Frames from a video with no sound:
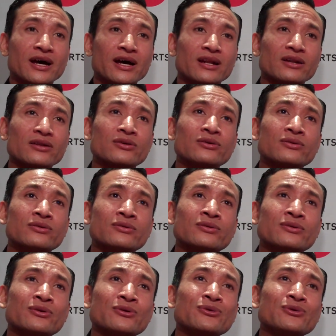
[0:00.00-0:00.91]
and
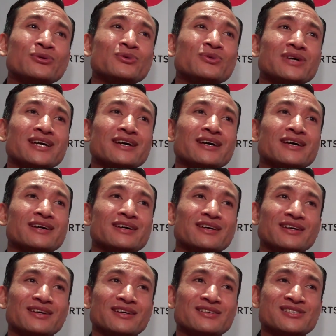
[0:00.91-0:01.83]
guru
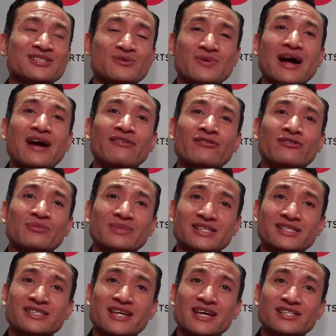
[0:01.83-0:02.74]
is derived
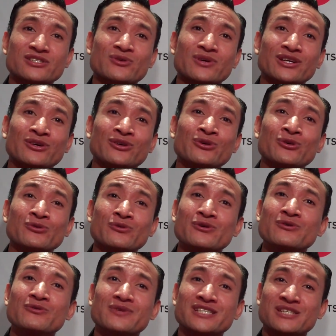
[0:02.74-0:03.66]
from the Sanskrit
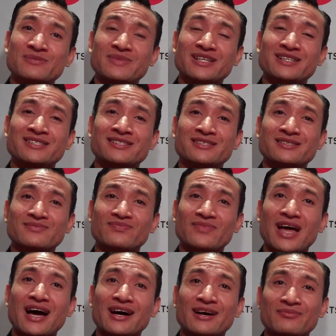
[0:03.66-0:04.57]
guru, which means